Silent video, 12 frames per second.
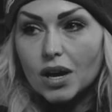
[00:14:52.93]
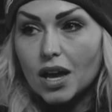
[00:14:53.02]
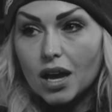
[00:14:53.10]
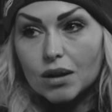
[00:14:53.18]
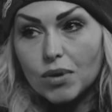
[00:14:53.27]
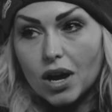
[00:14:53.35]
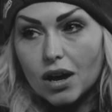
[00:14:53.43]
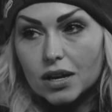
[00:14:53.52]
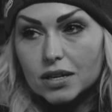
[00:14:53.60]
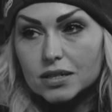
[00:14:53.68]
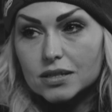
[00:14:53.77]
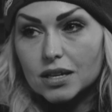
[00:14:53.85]

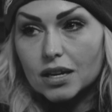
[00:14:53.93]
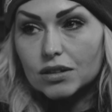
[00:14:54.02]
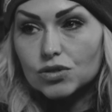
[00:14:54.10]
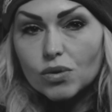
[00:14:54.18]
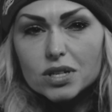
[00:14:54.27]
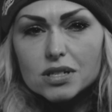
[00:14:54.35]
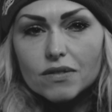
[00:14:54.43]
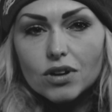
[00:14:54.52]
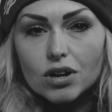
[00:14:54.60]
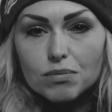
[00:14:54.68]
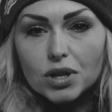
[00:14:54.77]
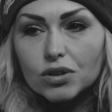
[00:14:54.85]
antibiotics, that
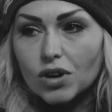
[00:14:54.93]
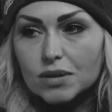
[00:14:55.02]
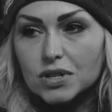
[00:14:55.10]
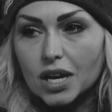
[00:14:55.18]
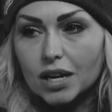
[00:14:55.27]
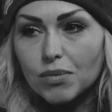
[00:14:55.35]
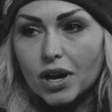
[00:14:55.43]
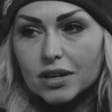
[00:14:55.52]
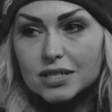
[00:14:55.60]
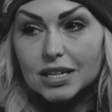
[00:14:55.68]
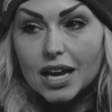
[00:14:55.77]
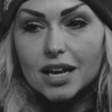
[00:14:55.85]
2,700 milligrams of
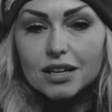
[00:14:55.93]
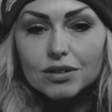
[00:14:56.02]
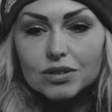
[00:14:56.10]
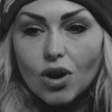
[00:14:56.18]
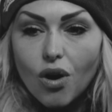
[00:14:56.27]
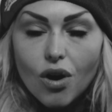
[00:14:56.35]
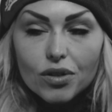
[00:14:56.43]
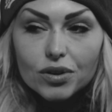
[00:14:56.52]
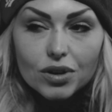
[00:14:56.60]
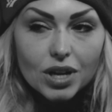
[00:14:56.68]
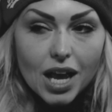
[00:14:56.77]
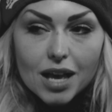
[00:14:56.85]
antibiotics a day, it killed all the
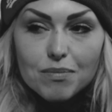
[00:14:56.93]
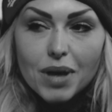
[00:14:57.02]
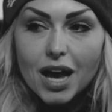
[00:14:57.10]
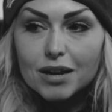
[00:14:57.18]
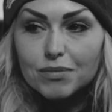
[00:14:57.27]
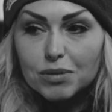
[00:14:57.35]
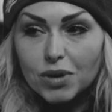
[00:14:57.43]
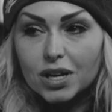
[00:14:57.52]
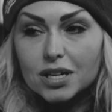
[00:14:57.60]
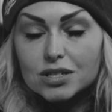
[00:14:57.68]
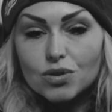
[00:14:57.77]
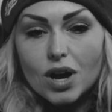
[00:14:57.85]
good and bad in my
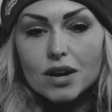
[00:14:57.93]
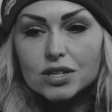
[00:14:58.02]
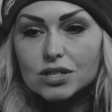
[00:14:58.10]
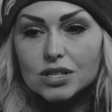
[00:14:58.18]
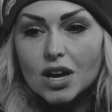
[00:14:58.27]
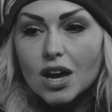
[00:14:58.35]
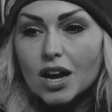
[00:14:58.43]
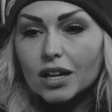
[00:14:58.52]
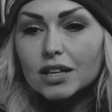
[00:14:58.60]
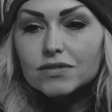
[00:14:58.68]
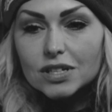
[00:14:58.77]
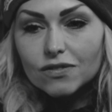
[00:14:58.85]
body. So I just,
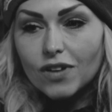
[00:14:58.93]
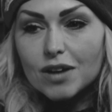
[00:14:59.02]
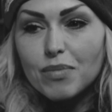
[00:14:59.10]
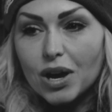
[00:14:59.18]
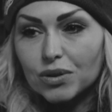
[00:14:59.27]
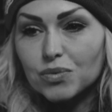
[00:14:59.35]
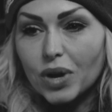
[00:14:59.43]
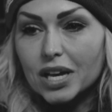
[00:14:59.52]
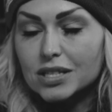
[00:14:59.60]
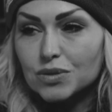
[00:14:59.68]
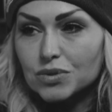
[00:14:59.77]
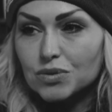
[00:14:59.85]
lifting 5-pound
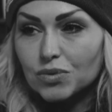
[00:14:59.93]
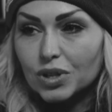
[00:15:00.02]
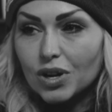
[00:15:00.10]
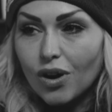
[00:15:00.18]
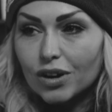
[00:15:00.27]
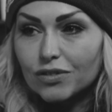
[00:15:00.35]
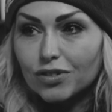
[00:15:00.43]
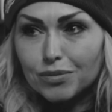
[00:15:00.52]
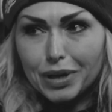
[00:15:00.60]
weights was really hard for